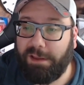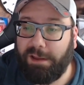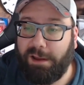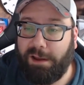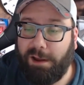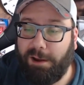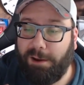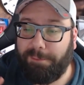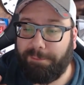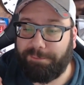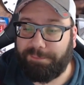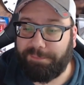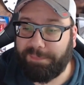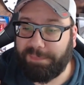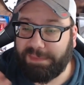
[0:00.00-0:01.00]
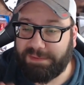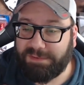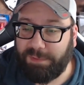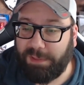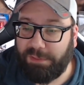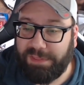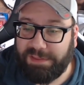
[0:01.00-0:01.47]
Some
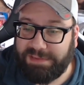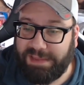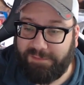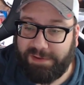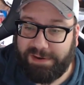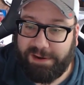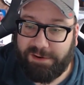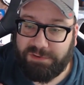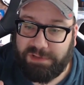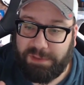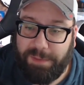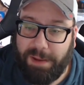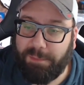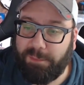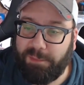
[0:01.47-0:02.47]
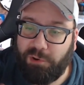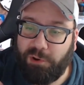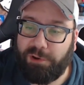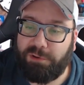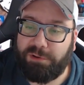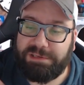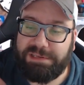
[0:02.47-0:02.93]
other things they have on here is like peppermint
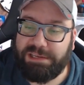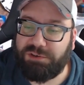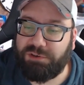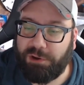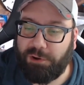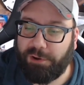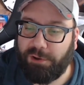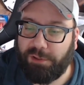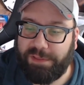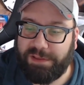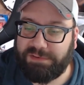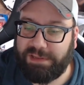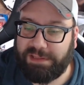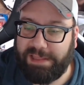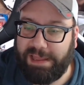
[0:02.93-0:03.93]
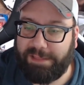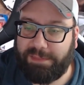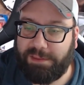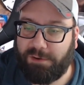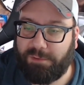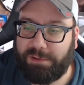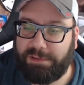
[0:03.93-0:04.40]
oil, tea tree oil, things like that
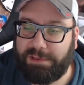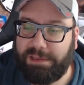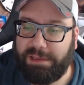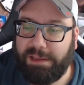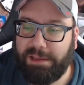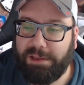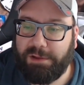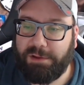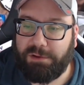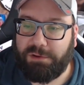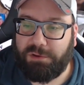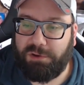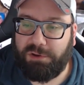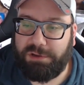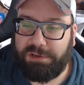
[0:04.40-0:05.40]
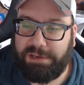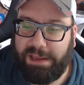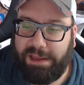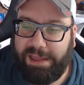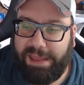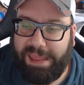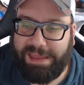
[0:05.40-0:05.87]
are really good
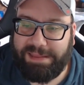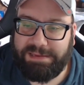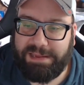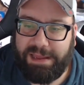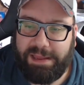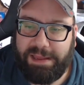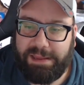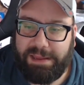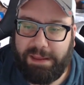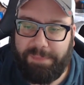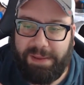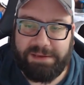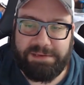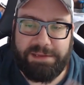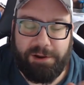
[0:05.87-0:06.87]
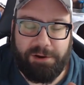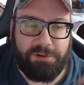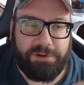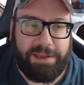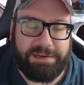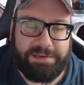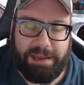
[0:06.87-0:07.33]

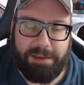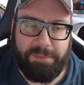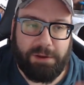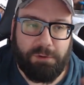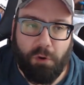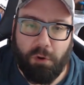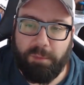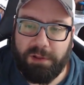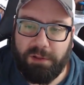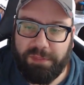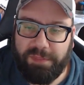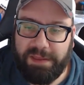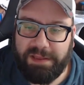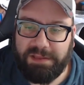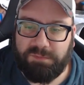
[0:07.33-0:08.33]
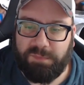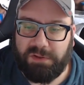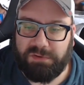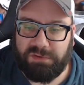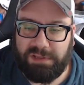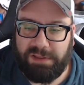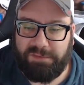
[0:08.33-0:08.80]
antibacterial and antimicrobial things, but
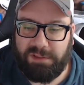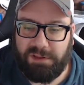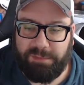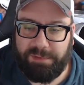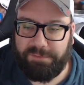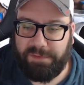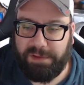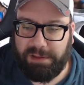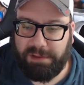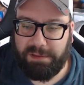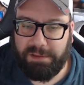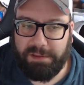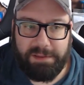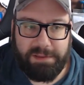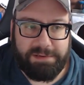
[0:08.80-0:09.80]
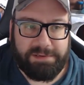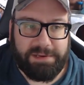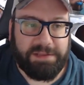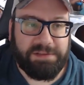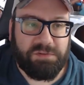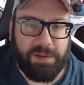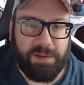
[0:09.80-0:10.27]
also give a little bit of a
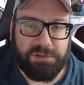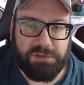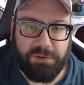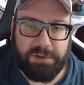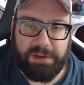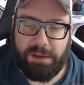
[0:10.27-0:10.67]
nice smell to it.